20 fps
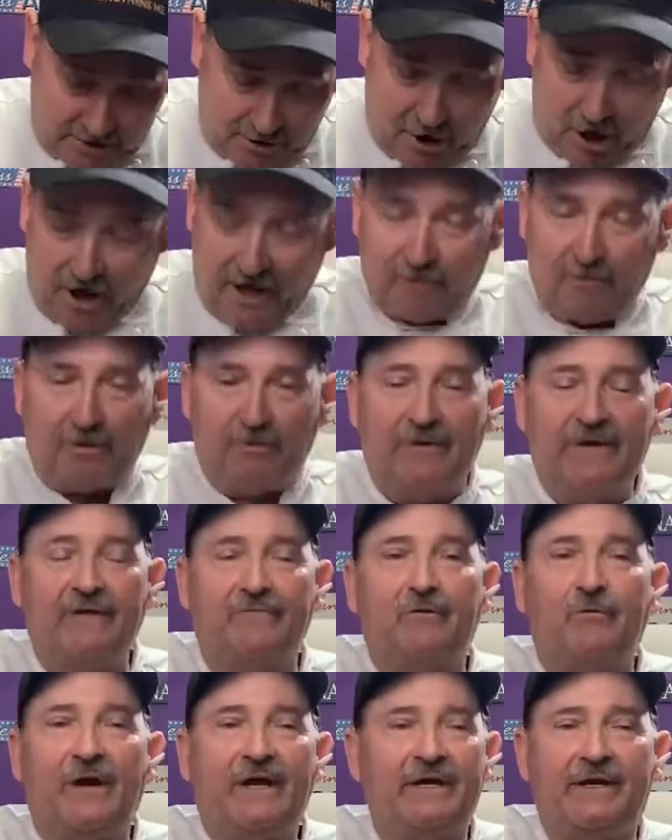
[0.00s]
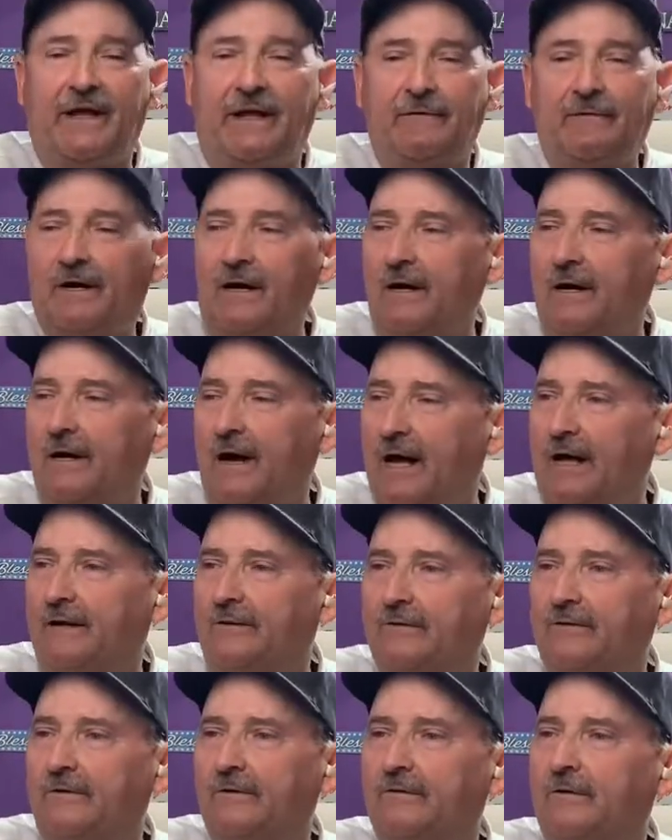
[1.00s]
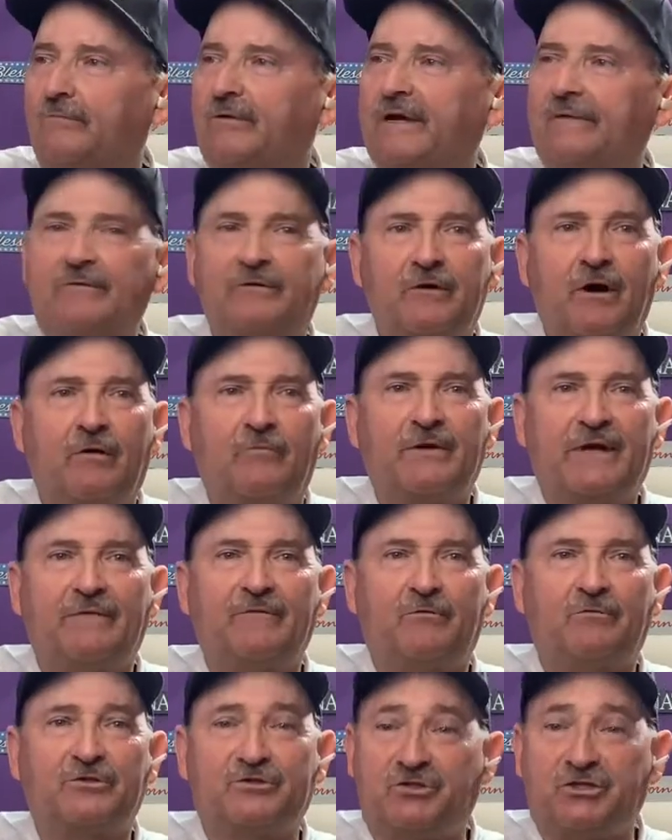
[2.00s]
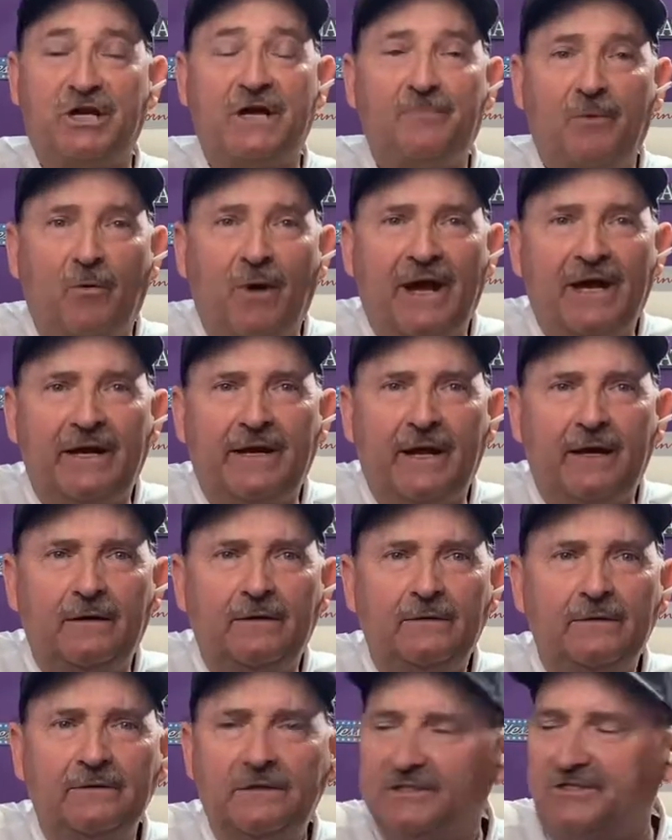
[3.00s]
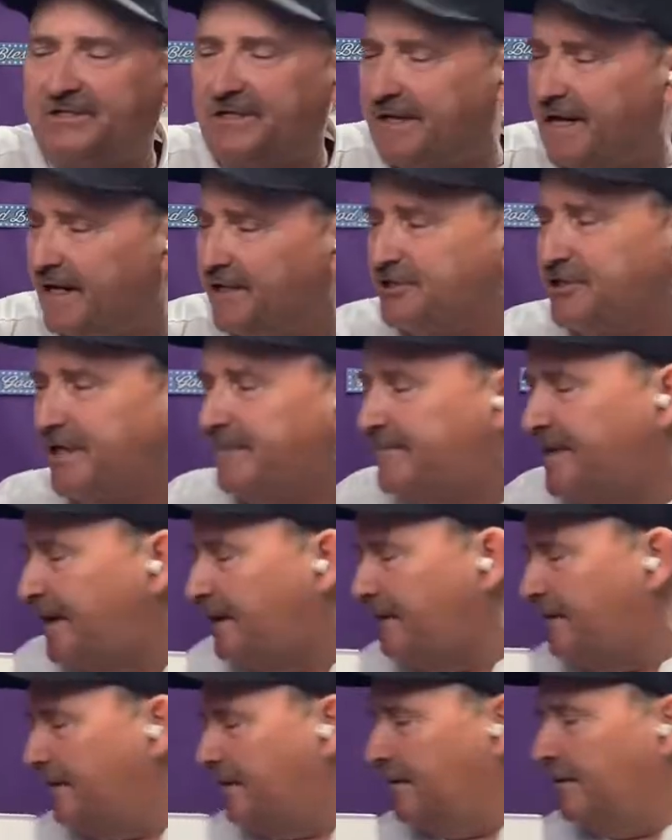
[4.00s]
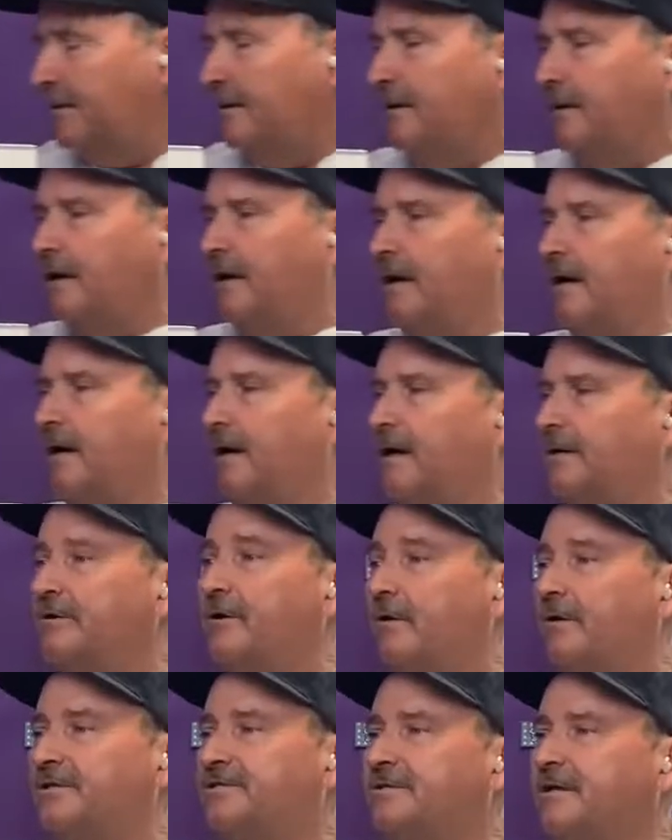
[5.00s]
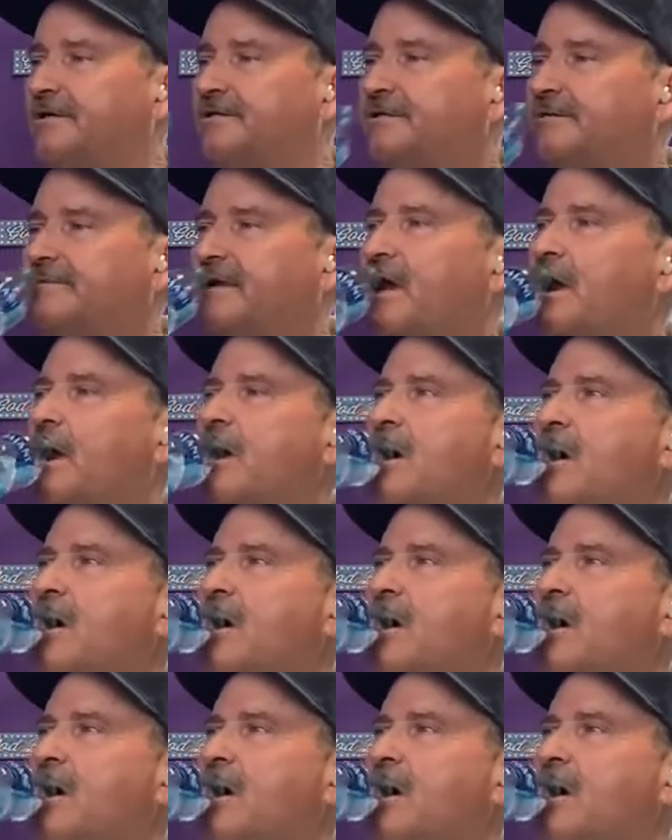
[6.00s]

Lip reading: All right, what are we giving away today? I don't know. Are we giving a Jeep away today? Is today a Jeep day? No, it's not a Jeep day.